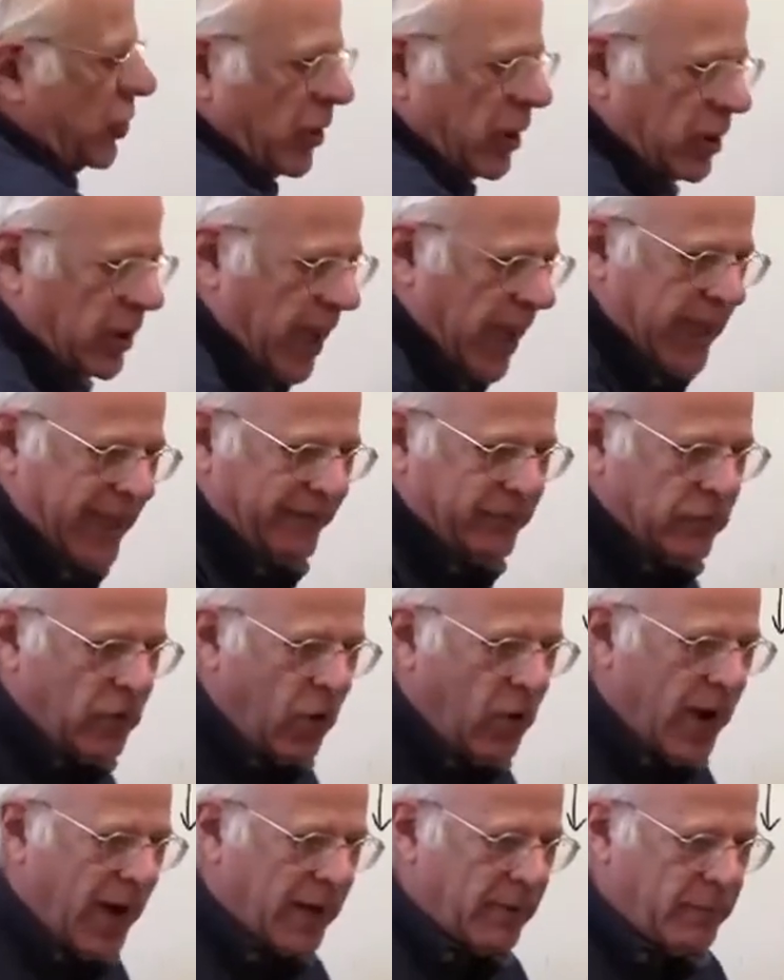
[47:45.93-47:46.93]
sure. I have
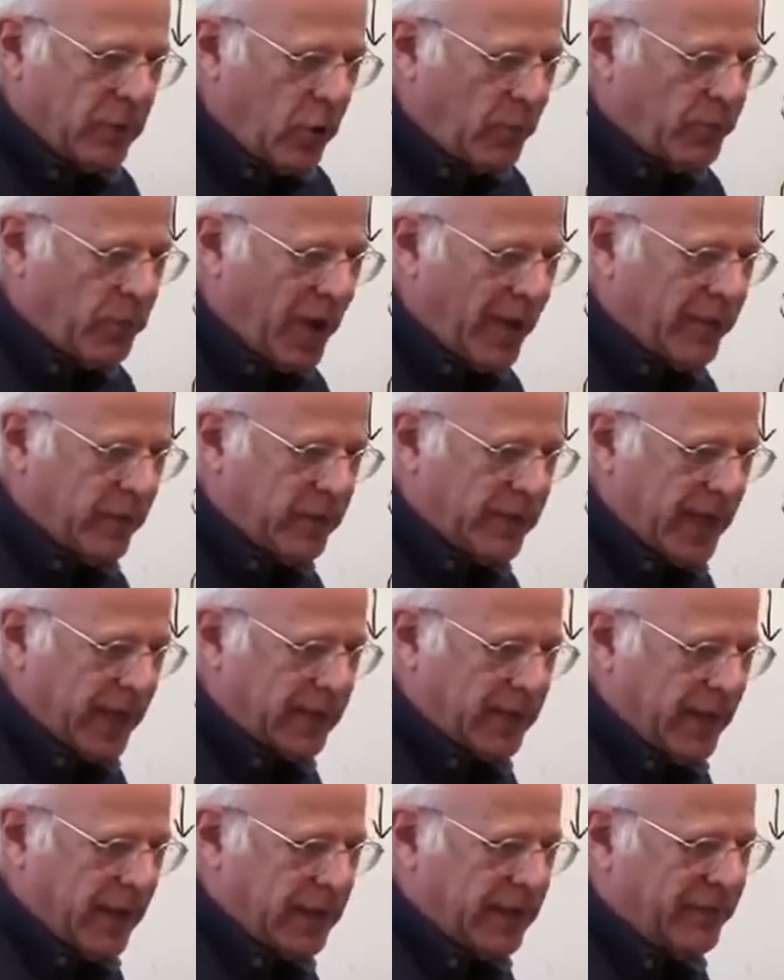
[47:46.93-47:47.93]
no, no problem with
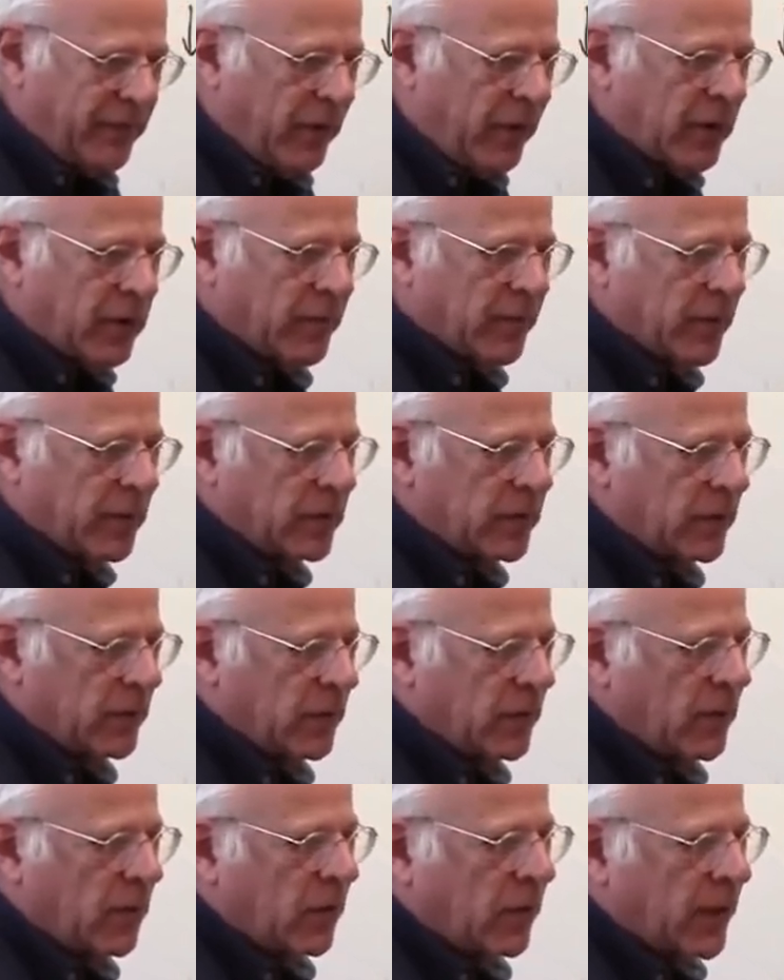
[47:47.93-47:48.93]
that kind of argument.
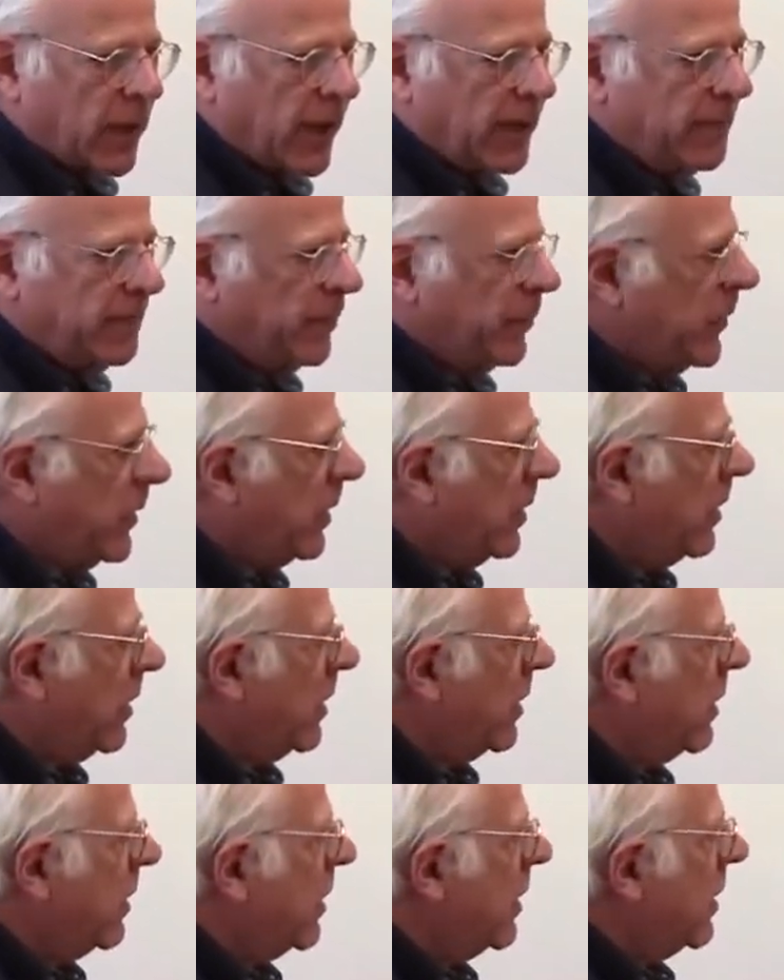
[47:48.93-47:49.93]
Okay?
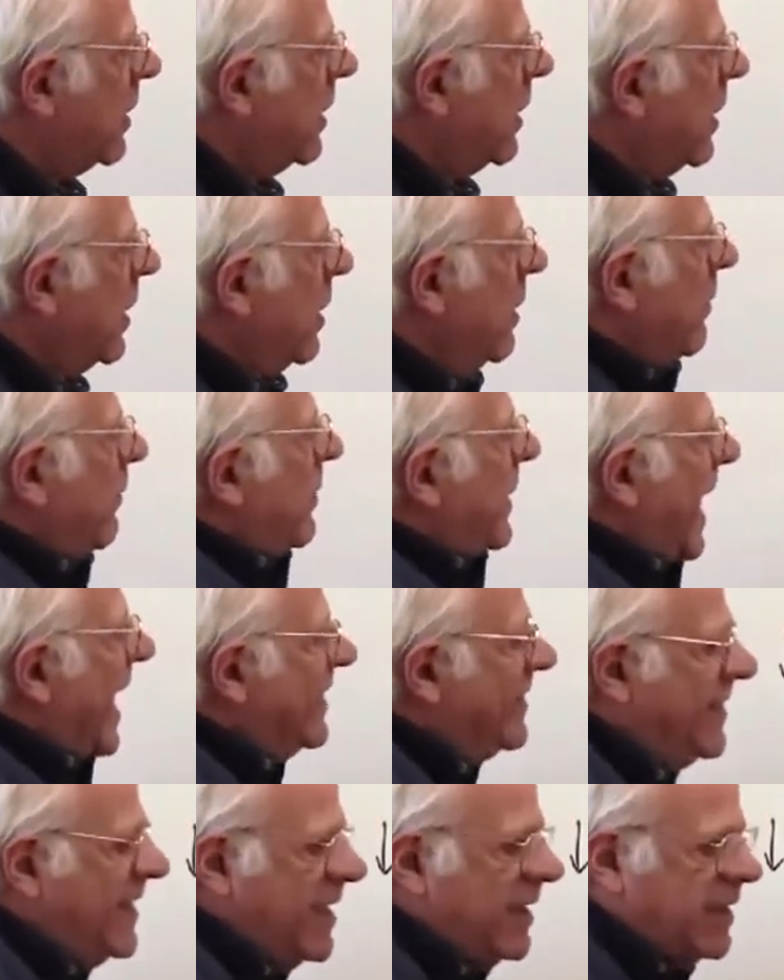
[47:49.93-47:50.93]
But
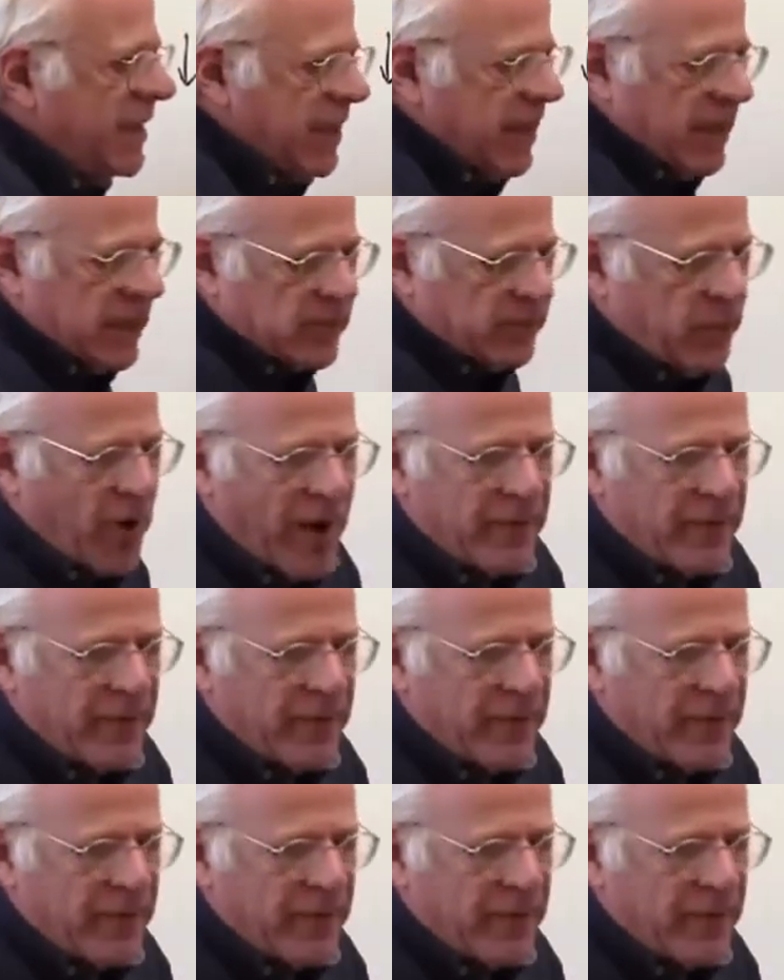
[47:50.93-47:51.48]
I think it's